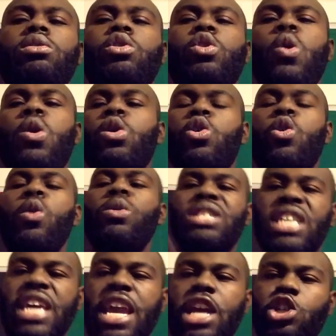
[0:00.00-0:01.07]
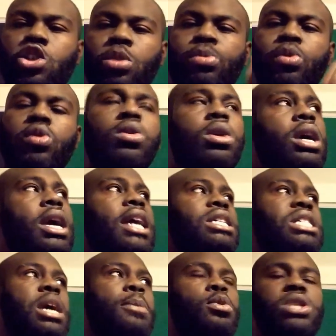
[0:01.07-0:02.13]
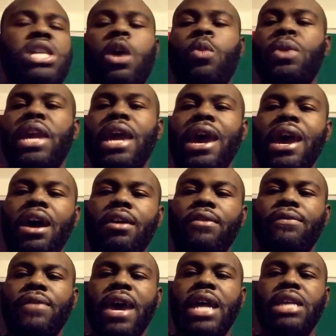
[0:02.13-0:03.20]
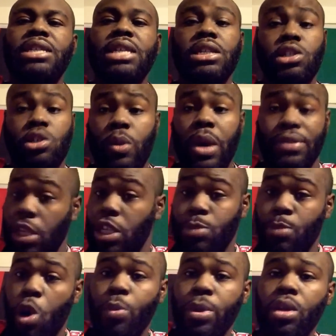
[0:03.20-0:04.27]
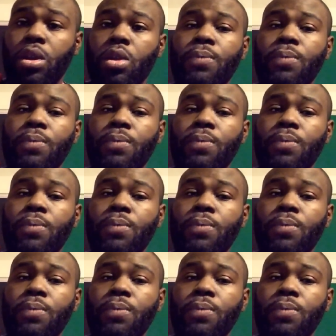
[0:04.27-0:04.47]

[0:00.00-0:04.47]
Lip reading: quote unquote, tangible examples that we have access to at this moment.